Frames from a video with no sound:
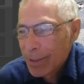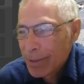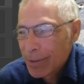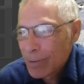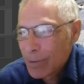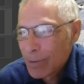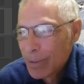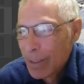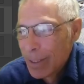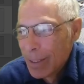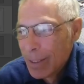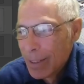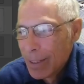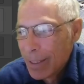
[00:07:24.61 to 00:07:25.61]
Okay, so
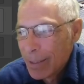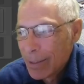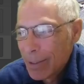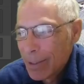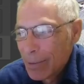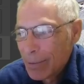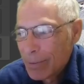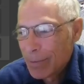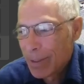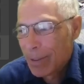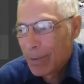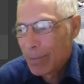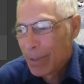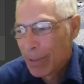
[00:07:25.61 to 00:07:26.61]
I
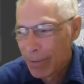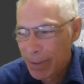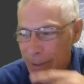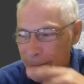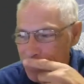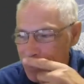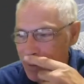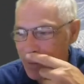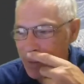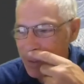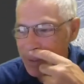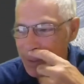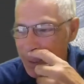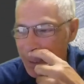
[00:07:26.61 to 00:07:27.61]
don't whatever it is.
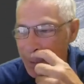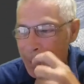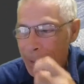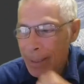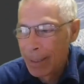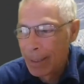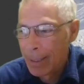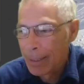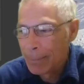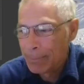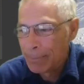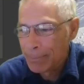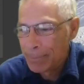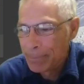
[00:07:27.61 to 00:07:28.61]

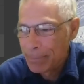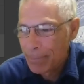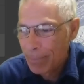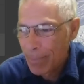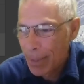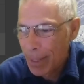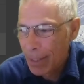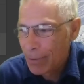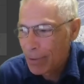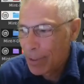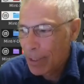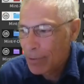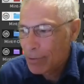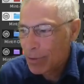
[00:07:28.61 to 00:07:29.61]

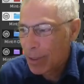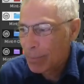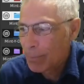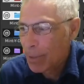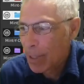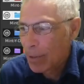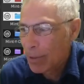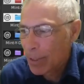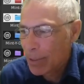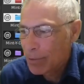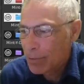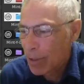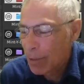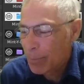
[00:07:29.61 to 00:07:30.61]
And the desktop, how
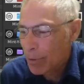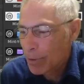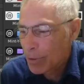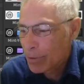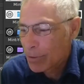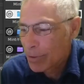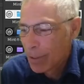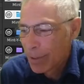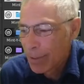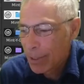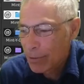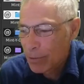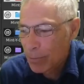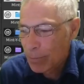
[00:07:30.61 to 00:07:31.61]
the desktop looks.
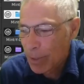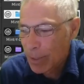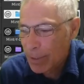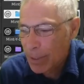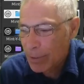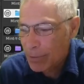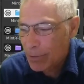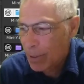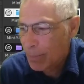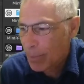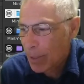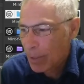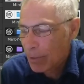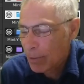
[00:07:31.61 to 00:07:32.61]
That's what my
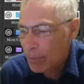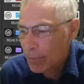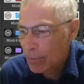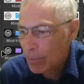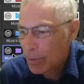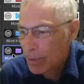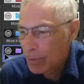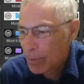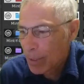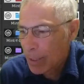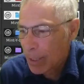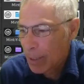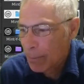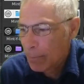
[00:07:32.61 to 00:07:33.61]
desktop. I don't. What
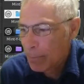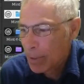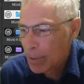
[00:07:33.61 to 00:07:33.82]
is mine?